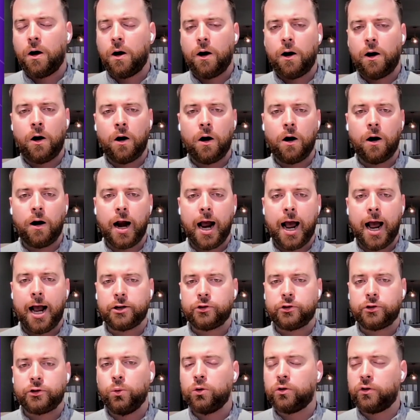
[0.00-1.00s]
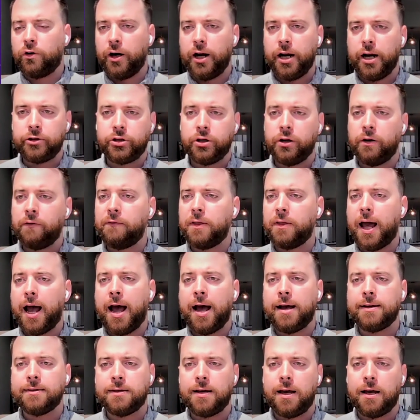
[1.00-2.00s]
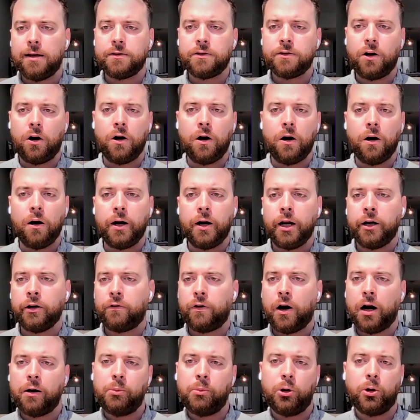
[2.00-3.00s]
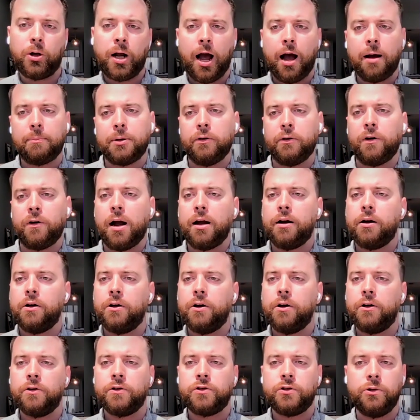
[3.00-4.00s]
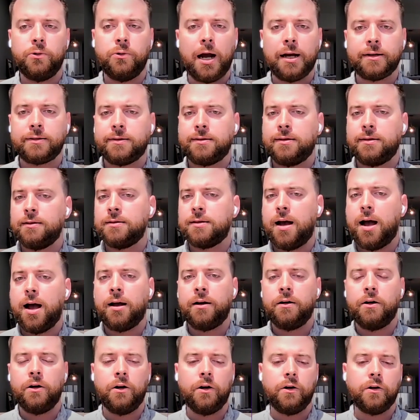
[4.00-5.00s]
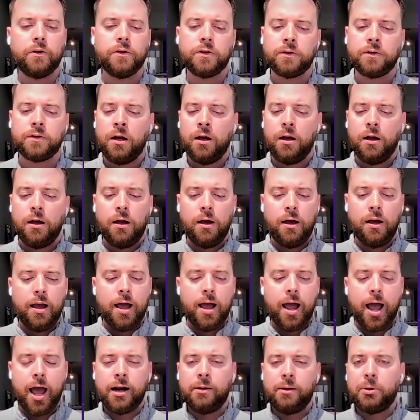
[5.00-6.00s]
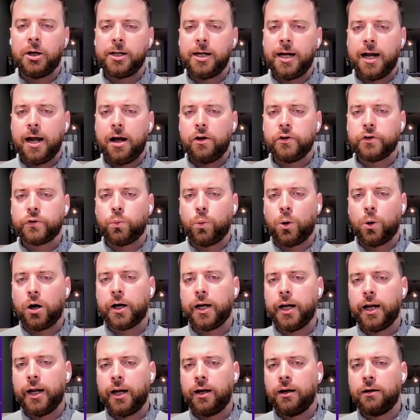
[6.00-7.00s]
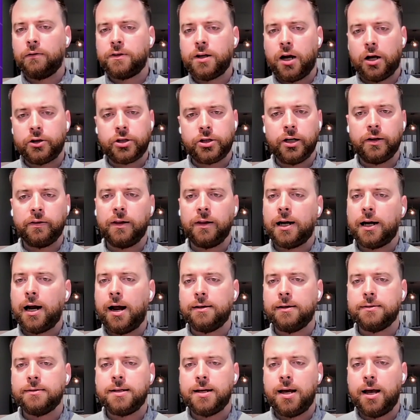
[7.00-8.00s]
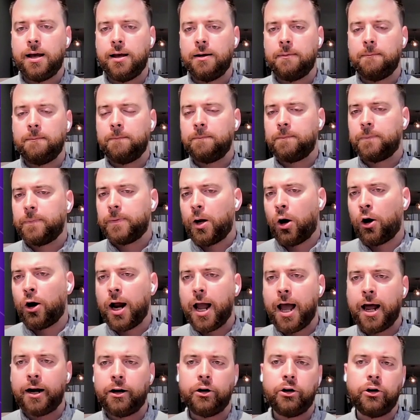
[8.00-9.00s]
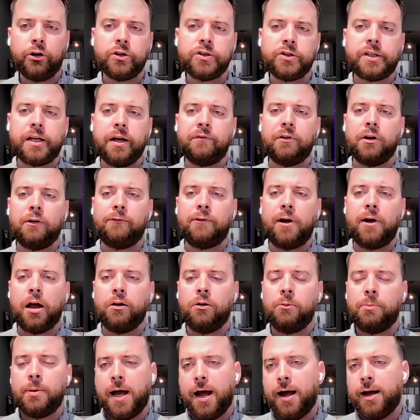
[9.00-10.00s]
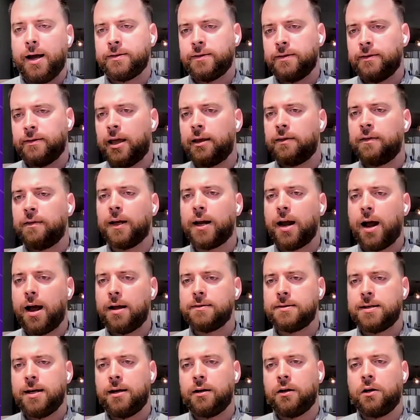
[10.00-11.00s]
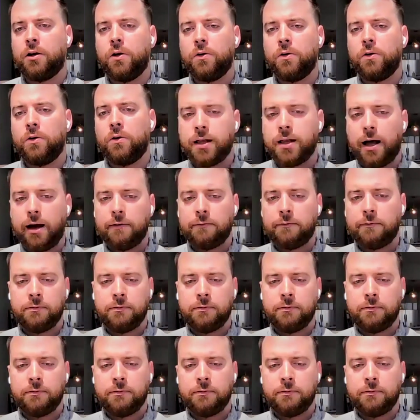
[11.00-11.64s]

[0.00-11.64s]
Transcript: our actual creation of the assets. Our incredible copywriters, UX designers, anybody else touching the content, our editors give it a final pass, and then the content goes live.